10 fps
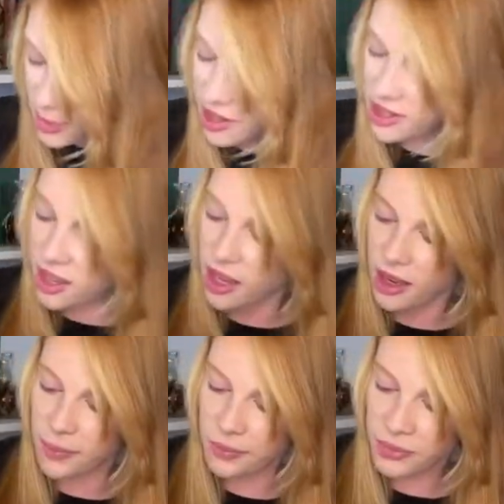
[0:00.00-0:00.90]
me see.
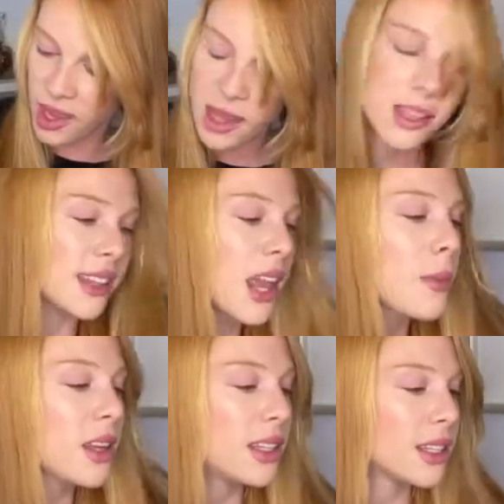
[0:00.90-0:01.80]
Same,
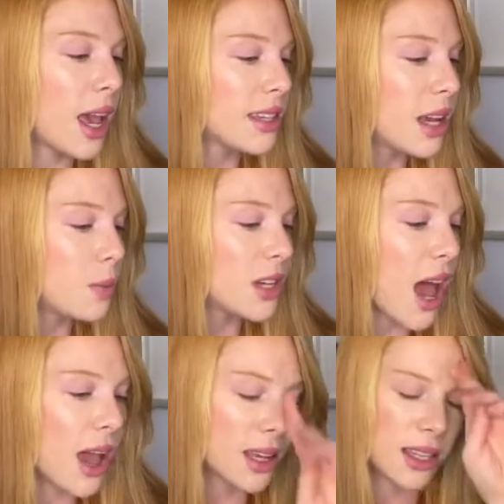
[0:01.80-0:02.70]
it's exact same
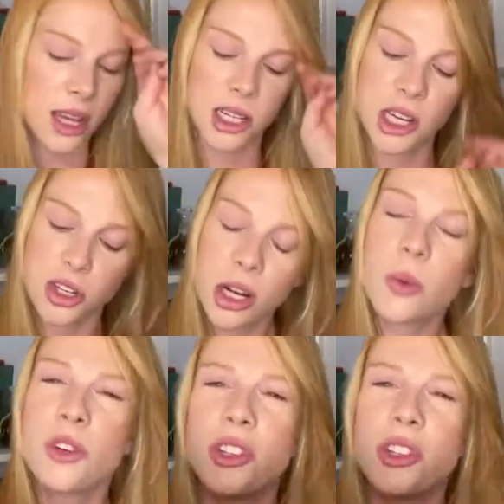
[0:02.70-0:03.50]
tag as that t-shirt, which is